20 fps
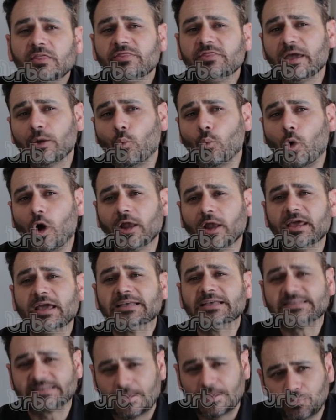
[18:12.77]
that want to
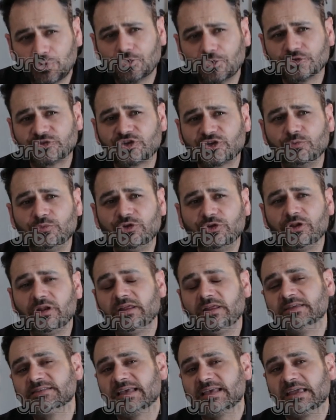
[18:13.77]
assemble those
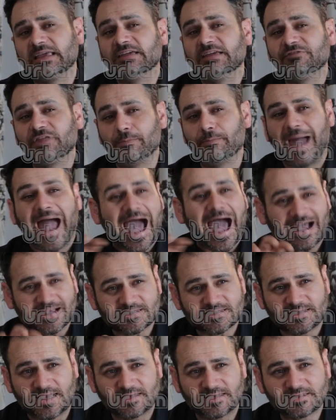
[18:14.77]
communities and give them
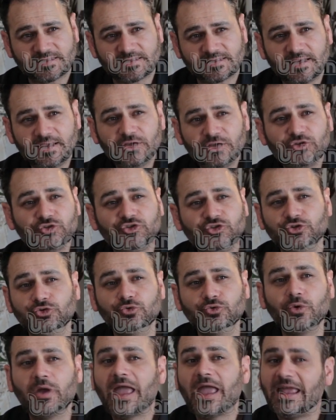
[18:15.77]
access
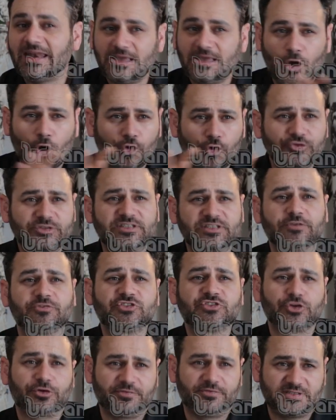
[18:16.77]
to any host of
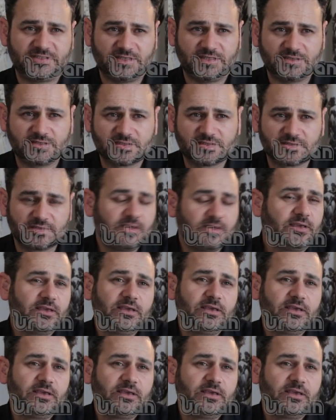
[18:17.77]
services,